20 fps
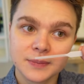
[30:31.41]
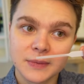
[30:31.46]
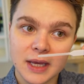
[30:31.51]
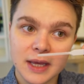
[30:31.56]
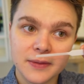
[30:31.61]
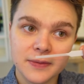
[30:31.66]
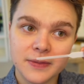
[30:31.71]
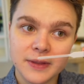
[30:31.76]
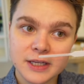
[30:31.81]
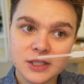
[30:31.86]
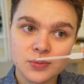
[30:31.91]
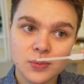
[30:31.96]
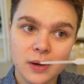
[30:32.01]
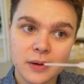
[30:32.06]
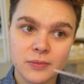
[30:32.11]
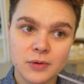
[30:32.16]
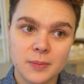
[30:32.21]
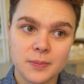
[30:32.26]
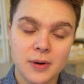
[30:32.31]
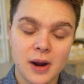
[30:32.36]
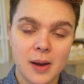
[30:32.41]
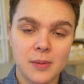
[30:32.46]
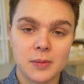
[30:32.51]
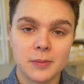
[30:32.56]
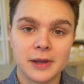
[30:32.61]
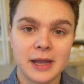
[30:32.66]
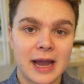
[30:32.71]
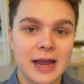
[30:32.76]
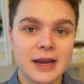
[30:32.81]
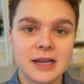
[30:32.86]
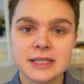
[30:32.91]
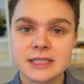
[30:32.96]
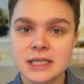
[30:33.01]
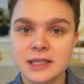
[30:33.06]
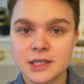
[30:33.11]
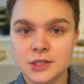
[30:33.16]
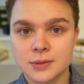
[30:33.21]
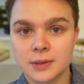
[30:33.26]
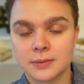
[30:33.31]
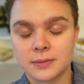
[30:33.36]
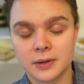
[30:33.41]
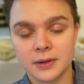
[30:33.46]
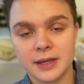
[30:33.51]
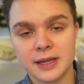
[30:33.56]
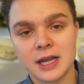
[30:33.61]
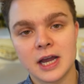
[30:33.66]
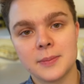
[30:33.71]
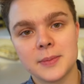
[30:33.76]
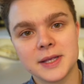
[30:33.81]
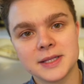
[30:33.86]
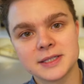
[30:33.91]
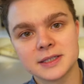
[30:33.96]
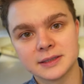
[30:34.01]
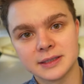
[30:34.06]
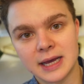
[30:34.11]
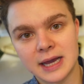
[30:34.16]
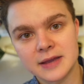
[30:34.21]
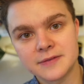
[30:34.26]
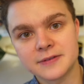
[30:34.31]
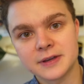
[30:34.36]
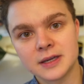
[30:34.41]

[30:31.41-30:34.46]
And this one would probably, I could see this one really coming to life